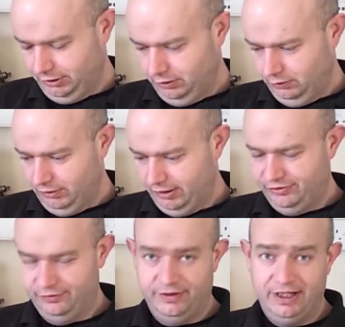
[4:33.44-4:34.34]
whereas
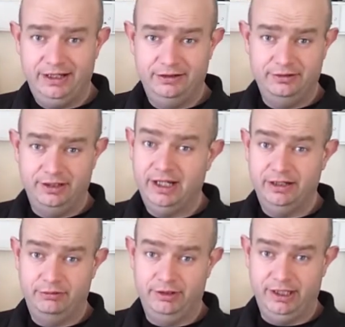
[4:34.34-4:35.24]
a fan
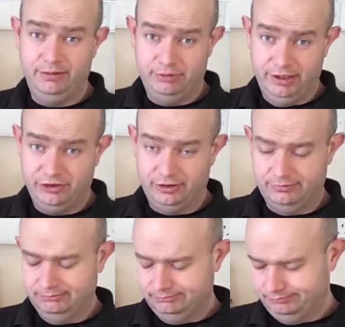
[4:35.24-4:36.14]
can't create pressure.
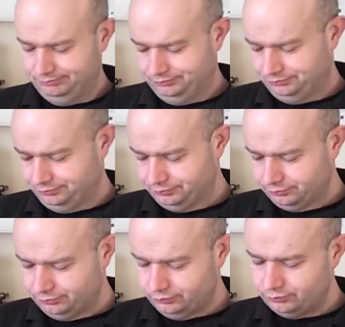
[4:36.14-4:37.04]

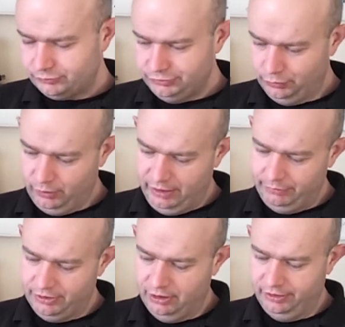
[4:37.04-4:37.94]
So why are
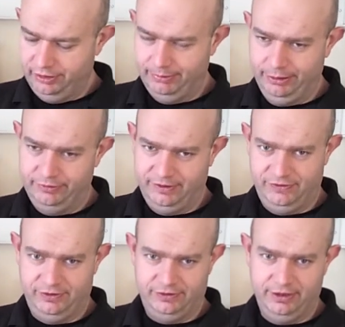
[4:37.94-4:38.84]
we talking about
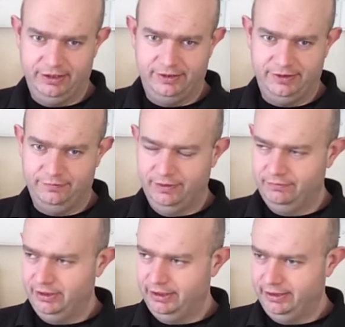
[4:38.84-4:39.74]
this? It's not as if I've
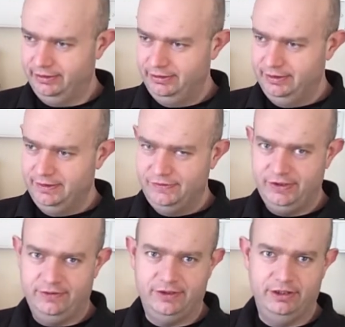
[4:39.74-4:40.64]
got a
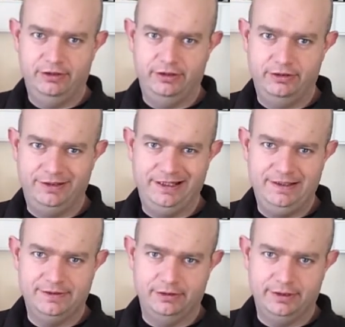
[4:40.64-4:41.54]
6-cylinder
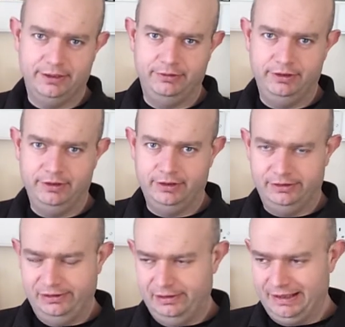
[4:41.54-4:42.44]
diesel down in the
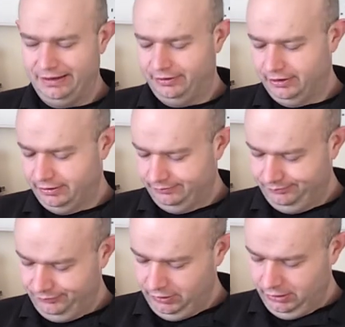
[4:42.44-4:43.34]
land yacht.
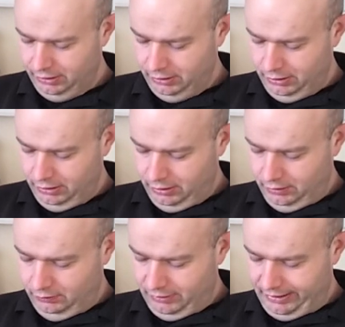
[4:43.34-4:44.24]

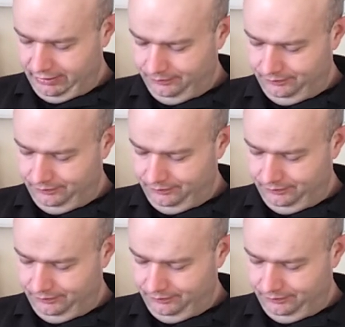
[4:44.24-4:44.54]
Well,